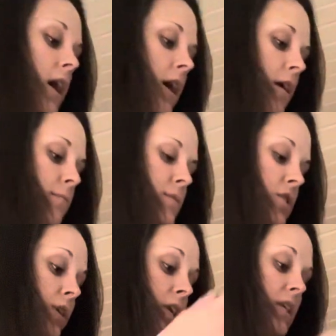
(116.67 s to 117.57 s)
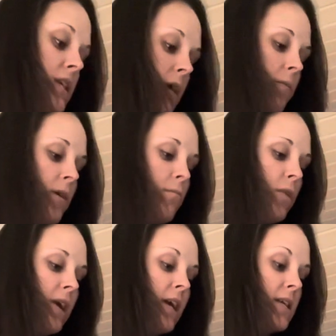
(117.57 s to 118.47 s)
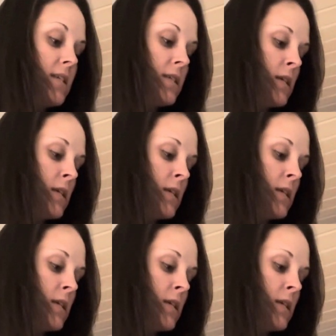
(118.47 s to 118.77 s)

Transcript: Um, so I did tape it in place